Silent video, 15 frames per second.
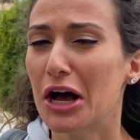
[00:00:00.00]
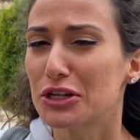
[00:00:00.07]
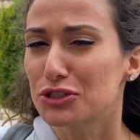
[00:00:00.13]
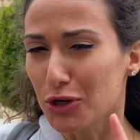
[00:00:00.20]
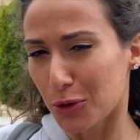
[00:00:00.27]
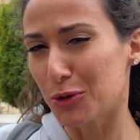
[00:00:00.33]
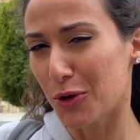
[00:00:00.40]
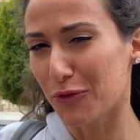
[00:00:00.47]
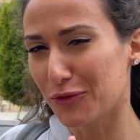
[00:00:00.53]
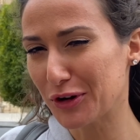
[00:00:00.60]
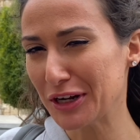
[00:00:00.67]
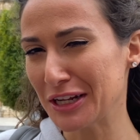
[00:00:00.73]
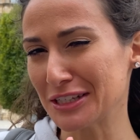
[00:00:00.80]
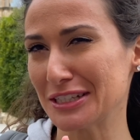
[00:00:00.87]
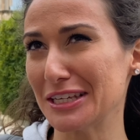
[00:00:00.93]
Don't know if we're
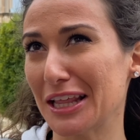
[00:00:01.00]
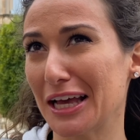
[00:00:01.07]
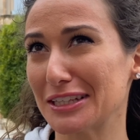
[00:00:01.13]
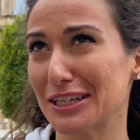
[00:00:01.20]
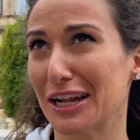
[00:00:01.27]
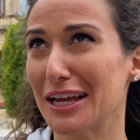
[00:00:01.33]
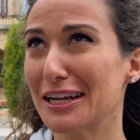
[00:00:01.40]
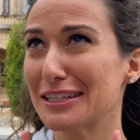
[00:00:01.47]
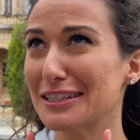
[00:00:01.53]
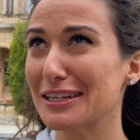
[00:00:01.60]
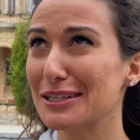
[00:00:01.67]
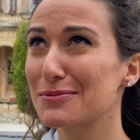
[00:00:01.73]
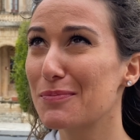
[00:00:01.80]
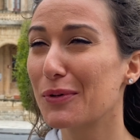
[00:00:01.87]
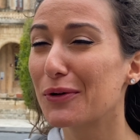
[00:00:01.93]
gonna see that today because it
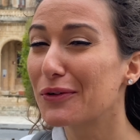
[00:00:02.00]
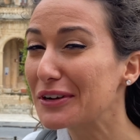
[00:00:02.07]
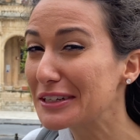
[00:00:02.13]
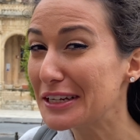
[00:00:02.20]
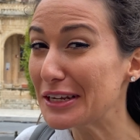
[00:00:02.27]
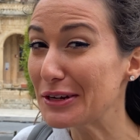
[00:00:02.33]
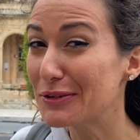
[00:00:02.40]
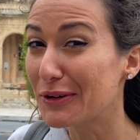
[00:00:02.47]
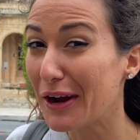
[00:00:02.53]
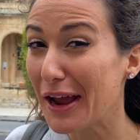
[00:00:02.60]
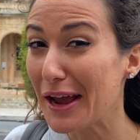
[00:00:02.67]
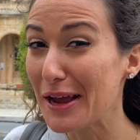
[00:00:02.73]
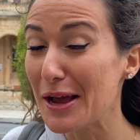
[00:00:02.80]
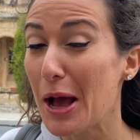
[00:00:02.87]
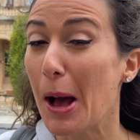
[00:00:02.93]
is pretty
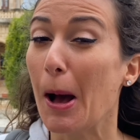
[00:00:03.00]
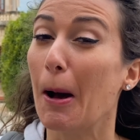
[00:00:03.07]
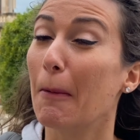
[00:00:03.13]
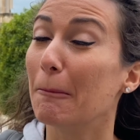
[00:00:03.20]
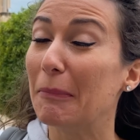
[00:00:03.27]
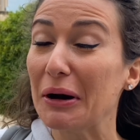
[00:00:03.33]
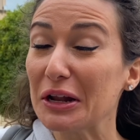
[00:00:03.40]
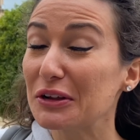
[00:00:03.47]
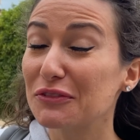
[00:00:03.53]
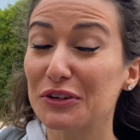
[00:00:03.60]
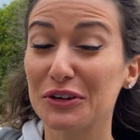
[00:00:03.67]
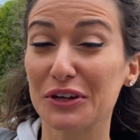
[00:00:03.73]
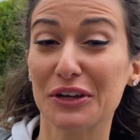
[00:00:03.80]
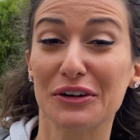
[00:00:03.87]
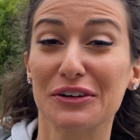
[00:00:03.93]
gray, but if you're
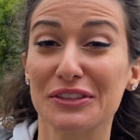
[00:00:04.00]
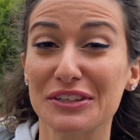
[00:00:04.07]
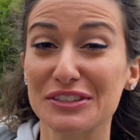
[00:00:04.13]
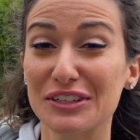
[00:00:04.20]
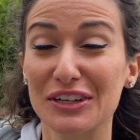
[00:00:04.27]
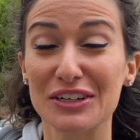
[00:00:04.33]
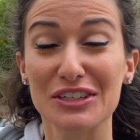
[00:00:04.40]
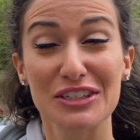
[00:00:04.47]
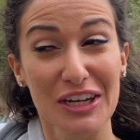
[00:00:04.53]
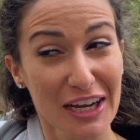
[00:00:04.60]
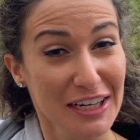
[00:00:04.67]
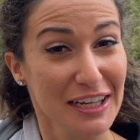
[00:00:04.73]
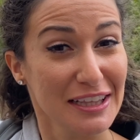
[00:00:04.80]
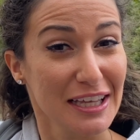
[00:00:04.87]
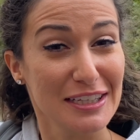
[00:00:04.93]
here and the sun is
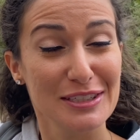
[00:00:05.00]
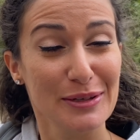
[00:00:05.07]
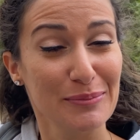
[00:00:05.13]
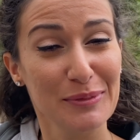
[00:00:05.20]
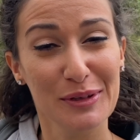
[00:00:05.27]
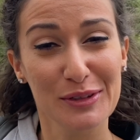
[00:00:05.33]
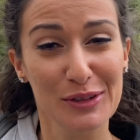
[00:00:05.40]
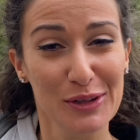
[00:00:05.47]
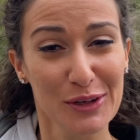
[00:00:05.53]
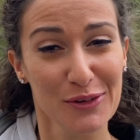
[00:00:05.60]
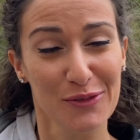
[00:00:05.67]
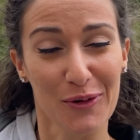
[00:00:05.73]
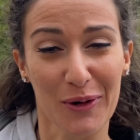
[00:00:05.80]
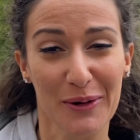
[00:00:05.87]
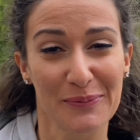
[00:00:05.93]
shining, that's something to look
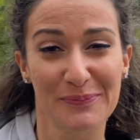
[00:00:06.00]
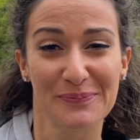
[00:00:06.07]
for.